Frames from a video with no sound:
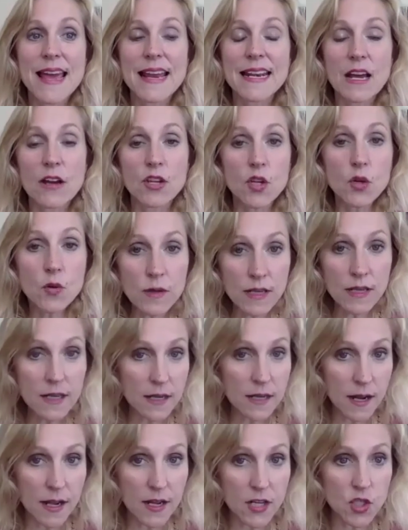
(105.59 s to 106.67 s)
Now you can
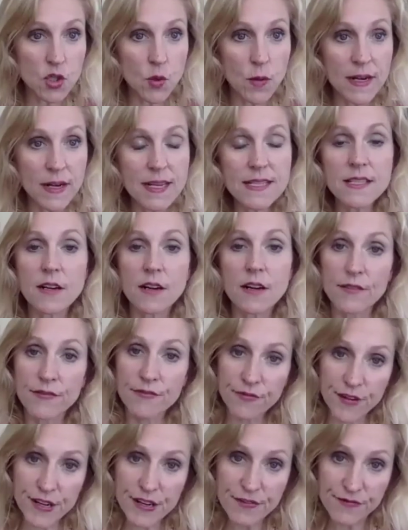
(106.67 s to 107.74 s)
uh, join us on our
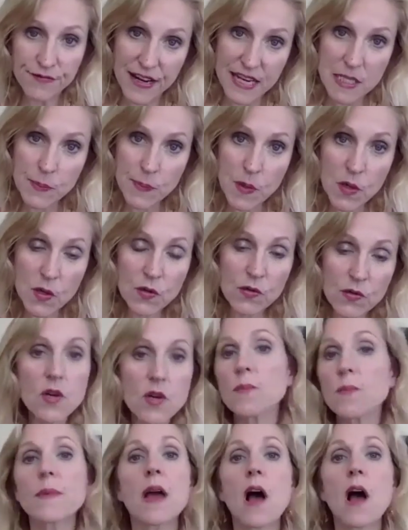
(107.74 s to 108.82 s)
free Facebook
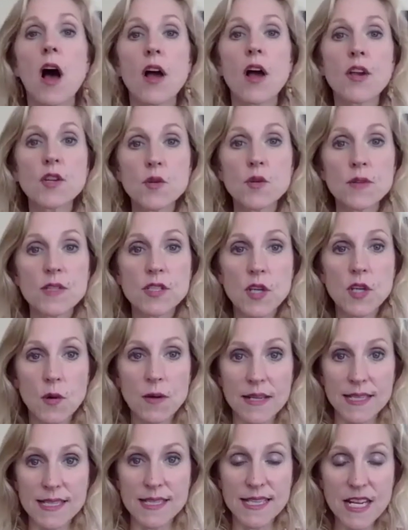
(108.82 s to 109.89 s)
group. All you do is go
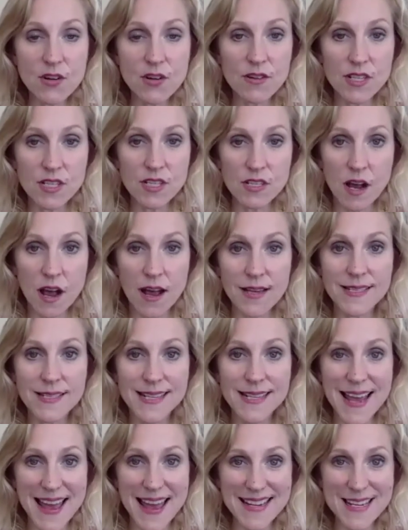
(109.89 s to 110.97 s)
to Secret Sauce
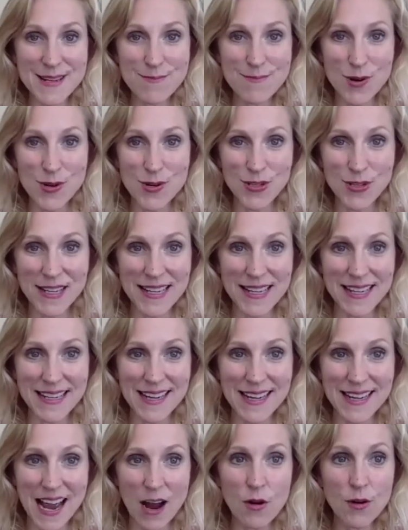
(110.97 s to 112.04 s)
to End Emotional Eating
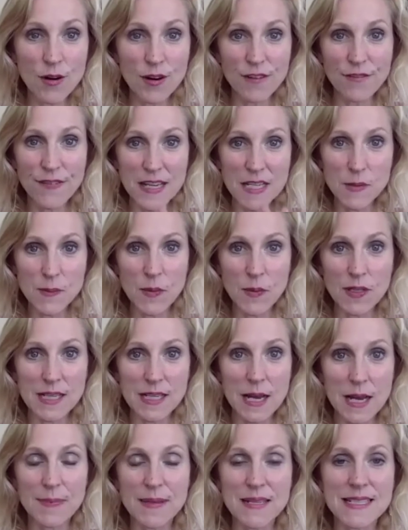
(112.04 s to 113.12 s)
Now. Go to Facebook,
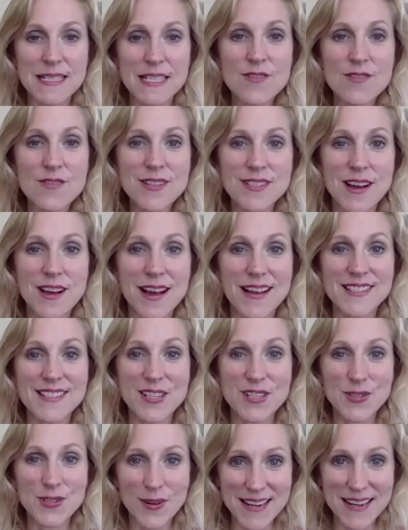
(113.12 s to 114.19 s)
type in Secret Sauce,
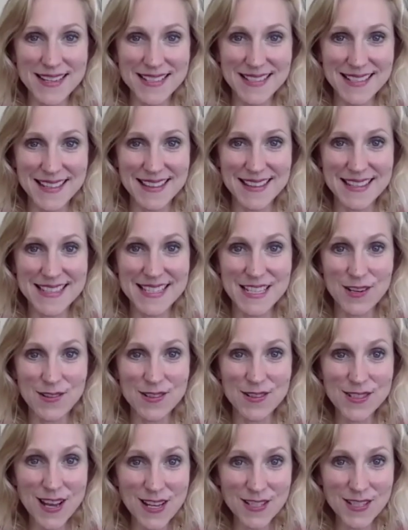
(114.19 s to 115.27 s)
and join us in the
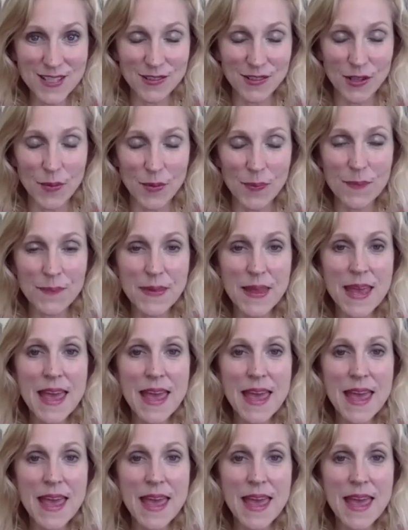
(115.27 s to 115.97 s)
Secret Sauce group.